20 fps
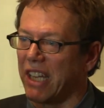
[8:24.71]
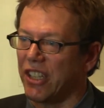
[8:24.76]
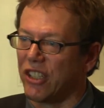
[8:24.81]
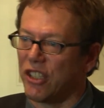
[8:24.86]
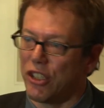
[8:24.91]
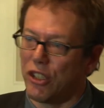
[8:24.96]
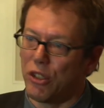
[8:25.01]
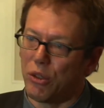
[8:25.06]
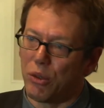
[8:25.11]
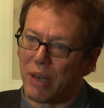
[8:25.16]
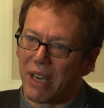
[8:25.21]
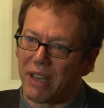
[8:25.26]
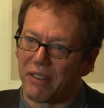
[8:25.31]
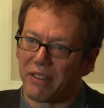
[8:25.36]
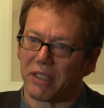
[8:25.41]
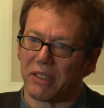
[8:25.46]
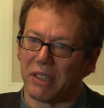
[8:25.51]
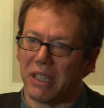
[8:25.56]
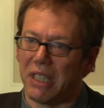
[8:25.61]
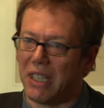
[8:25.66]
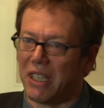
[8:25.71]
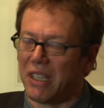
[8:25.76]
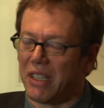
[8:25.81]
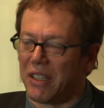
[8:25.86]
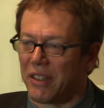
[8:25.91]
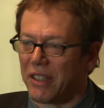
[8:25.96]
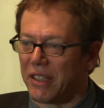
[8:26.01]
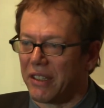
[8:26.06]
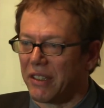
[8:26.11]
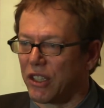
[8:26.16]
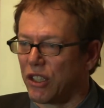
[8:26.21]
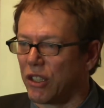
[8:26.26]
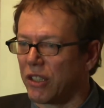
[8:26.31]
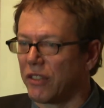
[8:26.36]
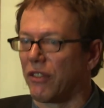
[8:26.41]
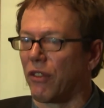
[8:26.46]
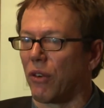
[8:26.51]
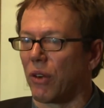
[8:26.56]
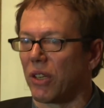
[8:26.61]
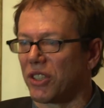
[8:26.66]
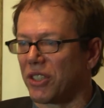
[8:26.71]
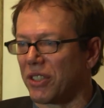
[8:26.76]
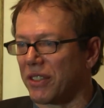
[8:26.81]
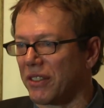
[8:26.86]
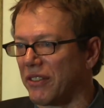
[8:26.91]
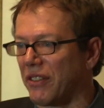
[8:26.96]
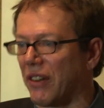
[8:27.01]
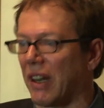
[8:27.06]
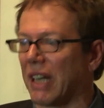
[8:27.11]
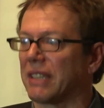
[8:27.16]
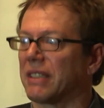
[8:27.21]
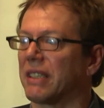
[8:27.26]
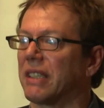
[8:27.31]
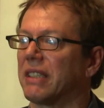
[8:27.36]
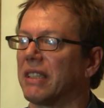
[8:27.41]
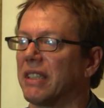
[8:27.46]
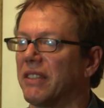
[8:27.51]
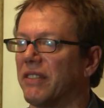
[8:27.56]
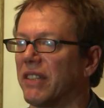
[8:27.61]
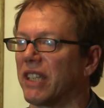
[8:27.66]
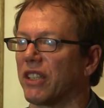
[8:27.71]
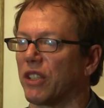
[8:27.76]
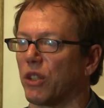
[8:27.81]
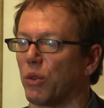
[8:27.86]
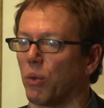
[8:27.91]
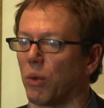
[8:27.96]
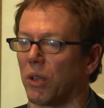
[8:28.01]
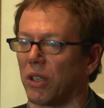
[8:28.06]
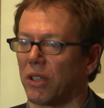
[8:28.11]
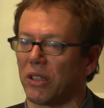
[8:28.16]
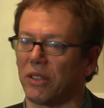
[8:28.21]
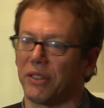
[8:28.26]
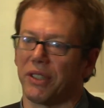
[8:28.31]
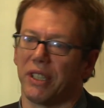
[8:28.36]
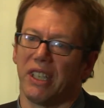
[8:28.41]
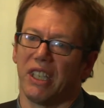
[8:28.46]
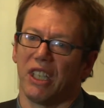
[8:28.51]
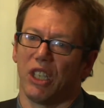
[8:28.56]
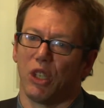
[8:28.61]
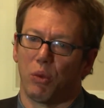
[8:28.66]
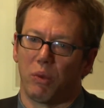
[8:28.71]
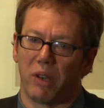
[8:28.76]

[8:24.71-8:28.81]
And you have the, the good fortune of finally living in a world